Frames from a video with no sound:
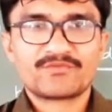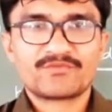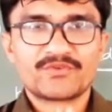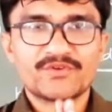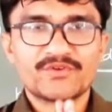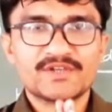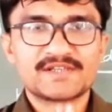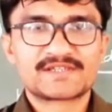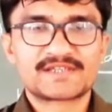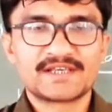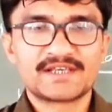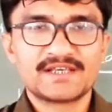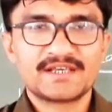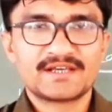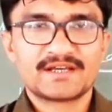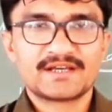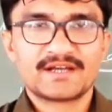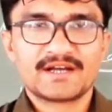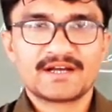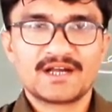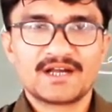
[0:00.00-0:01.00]
We will
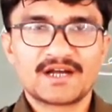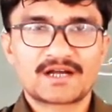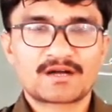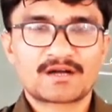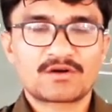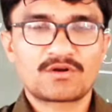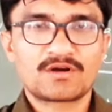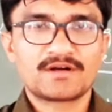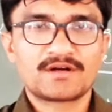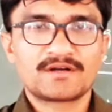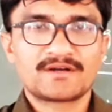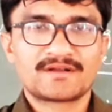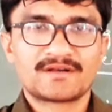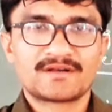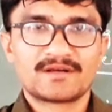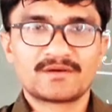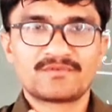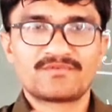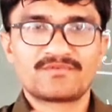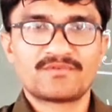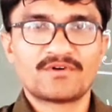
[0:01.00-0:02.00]
see later on
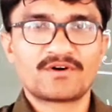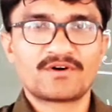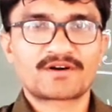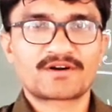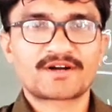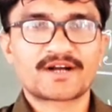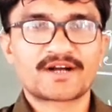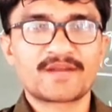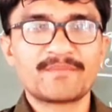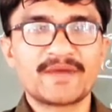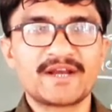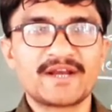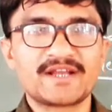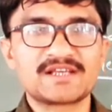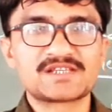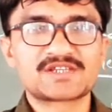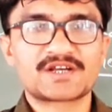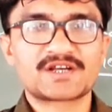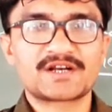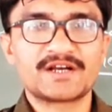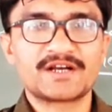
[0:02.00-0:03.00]
for remaining
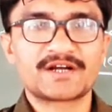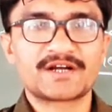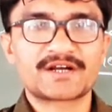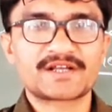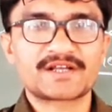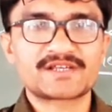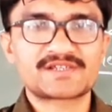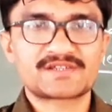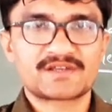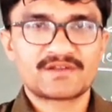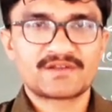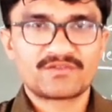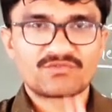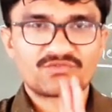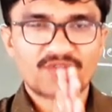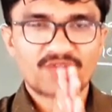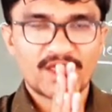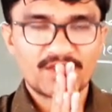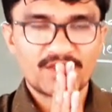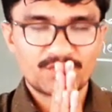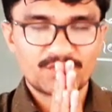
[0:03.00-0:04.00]
journal entries.
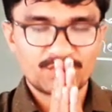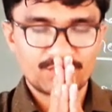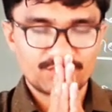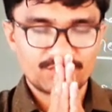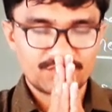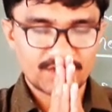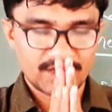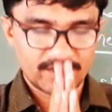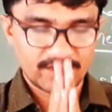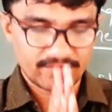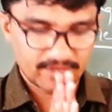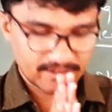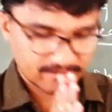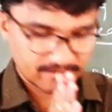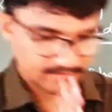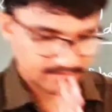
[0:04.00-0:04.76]
Thank you. Dhanyawad.